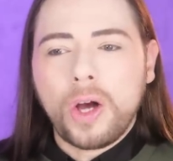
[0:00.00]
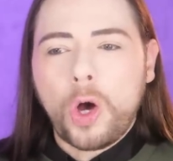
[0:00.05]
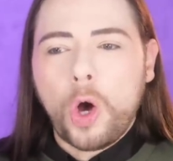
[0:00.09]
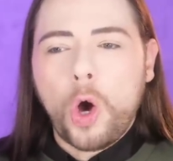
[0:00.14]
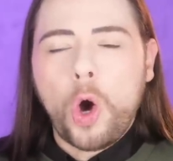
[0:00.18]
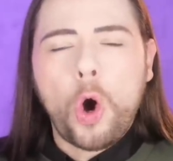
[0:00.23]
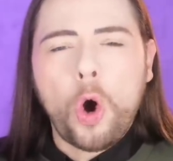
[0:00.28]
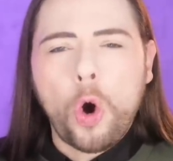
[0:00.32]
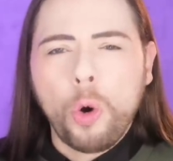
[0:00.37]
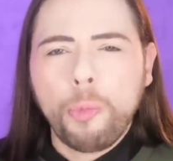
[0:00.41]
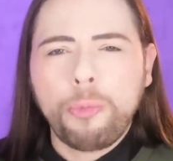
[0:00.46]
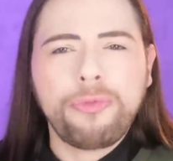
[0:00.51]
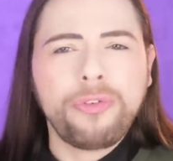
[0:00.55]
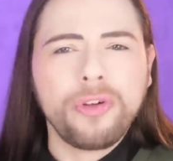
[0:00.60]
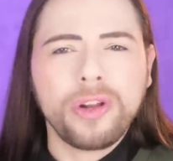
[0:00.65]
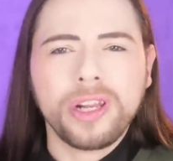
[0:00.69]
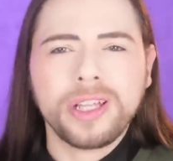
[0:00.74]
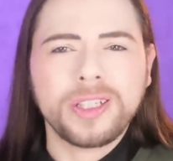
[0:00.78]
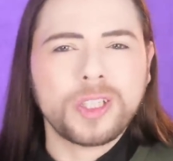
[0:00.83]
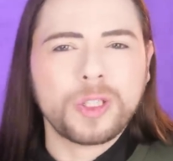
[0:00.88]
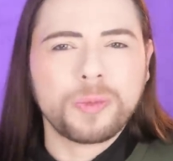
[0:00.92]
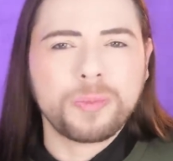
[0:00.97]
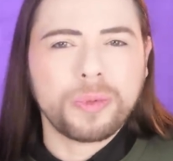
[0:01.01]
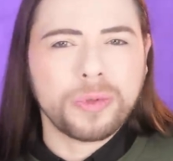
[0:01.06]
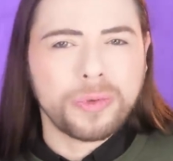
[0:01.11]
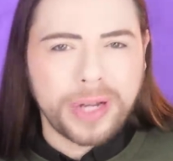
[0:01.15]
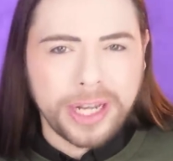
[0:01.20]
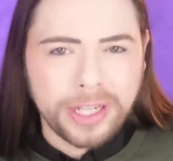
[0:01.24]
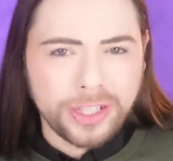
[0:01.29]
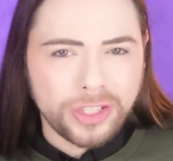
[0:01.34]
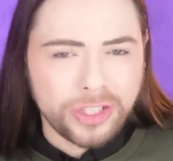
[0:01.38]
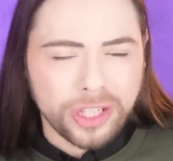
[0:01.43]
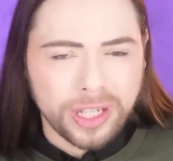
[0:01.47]
hopeful
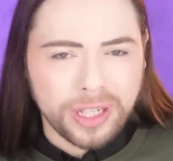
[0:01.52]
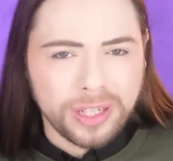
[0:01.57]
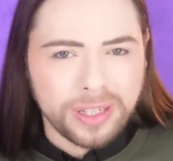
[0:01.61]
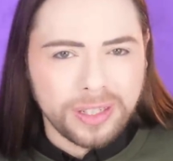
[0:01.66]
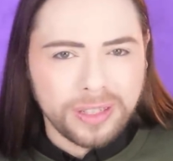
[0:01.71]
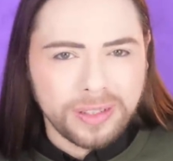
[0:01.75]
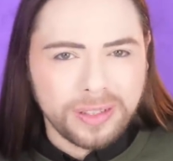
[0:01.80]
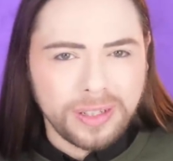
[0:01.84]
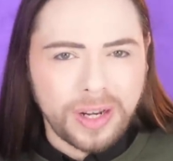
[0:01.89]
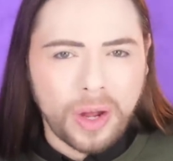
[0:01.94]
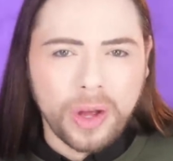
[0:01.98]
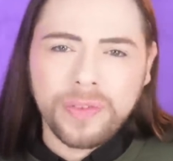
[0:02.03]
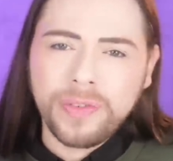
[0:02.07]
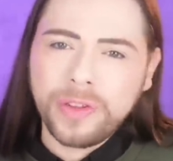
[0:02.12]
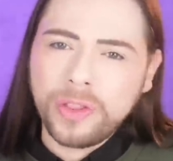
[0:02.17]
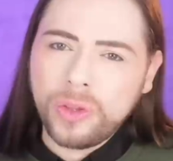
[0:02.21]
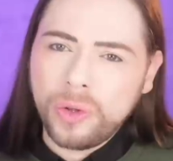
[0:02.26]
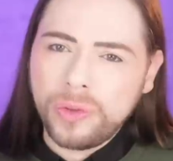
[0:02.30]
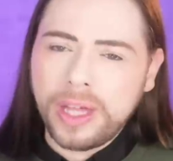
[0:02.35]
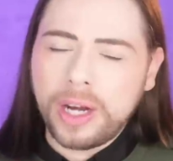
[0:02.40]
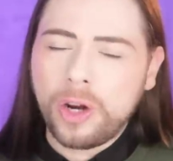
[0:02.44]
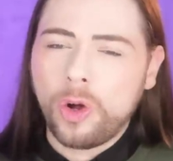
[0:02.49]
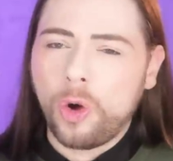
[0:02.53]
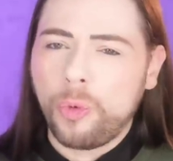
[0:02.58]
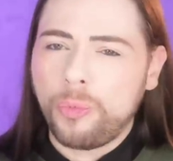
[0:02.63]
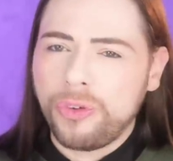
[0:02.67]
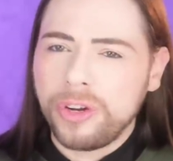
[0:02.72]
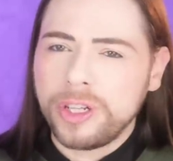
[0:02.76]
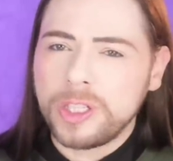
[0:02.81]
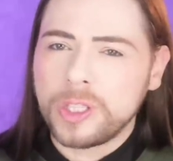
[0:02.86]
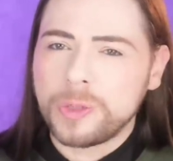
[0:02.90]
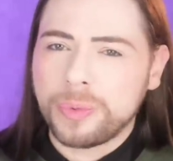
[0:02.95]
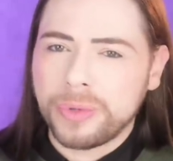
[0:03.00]
inspiration. Now, even though that
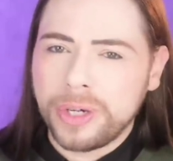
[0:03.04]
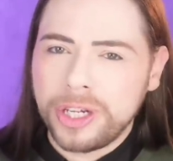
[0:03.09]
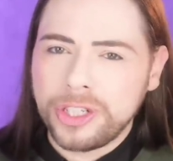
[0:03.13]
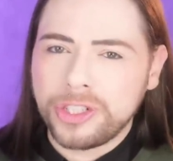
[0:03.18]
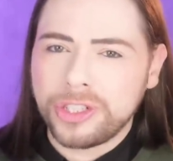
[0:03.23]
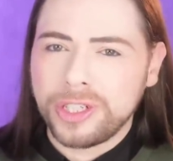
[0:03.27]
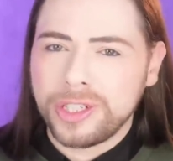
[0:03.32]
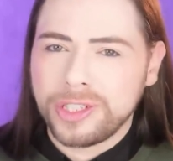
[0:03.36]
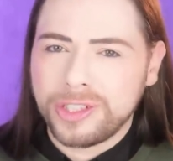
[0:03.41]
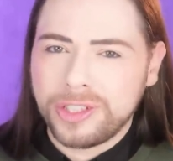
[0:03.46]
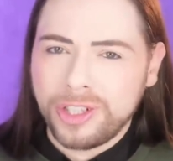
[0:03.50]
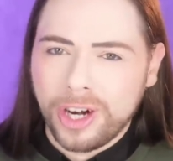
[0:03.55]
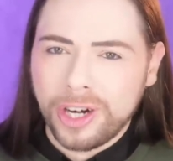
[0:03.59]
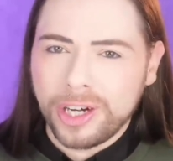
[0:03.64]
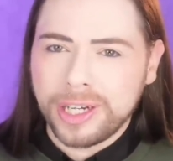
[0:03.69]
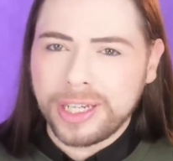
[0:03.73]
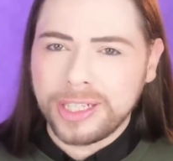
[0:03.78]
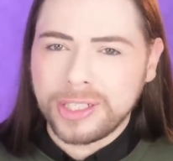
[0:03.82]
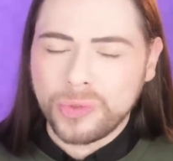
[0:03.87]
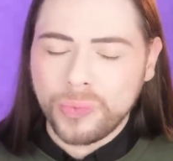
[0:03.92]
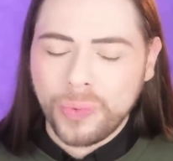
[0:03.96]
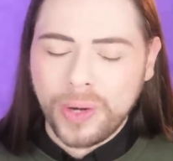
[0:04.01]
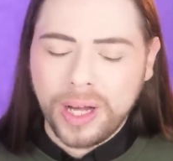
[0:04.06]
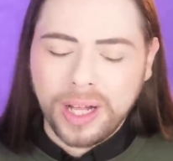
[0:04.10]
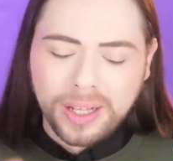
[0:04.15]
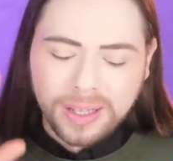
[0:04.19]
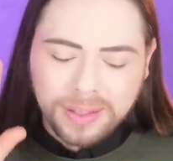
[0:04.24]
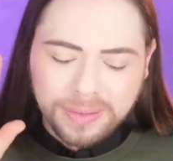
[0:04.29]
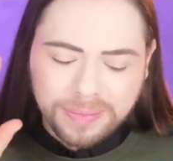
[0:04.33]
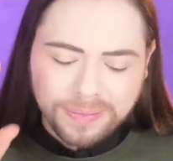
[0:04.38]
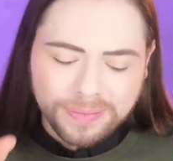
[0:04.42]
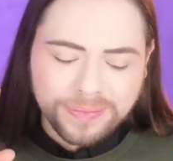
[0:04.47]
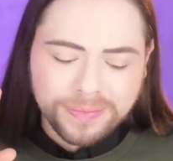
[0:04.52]
hopeful inspiration is dark as
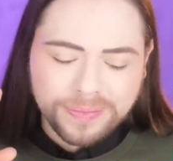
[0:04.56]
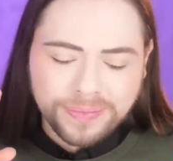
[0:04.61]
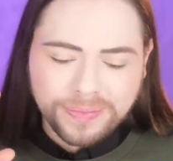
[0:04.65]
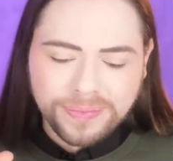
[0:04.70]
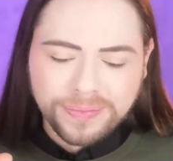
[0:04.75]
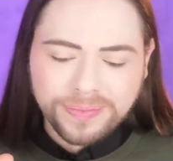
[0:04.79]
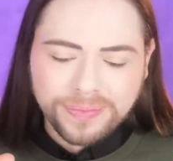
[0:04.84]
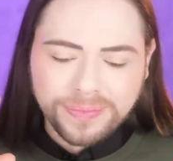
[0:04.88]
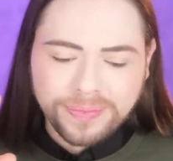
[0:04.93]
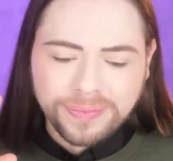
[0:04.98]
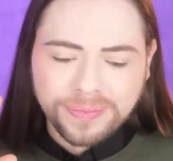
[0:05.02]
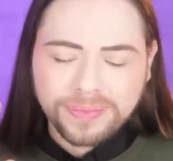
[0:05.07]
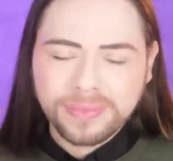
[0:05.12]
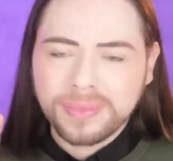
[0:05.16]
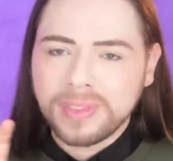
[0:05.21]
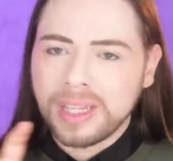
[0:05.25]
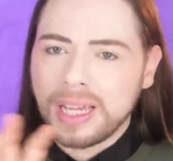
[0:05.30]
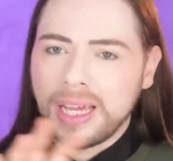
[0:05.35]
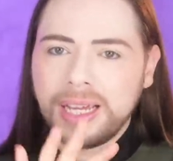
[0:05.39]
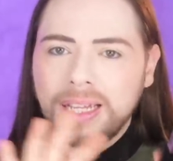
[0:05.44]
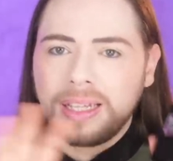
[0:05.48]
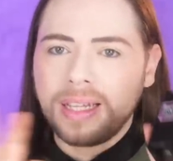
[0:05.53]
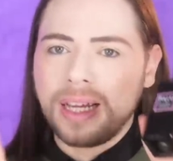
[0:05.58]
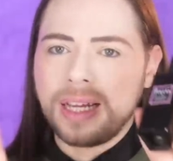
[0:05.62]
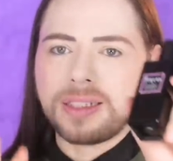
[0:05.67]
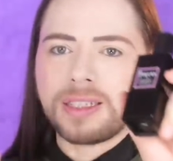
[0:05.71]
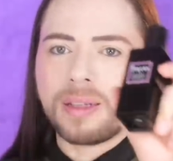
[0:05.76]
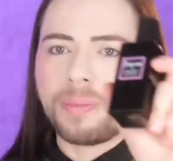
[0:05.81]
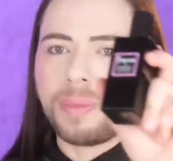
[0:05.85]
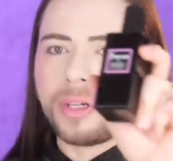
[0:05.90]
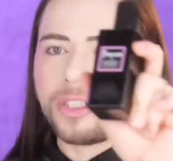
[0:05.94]
well, it's a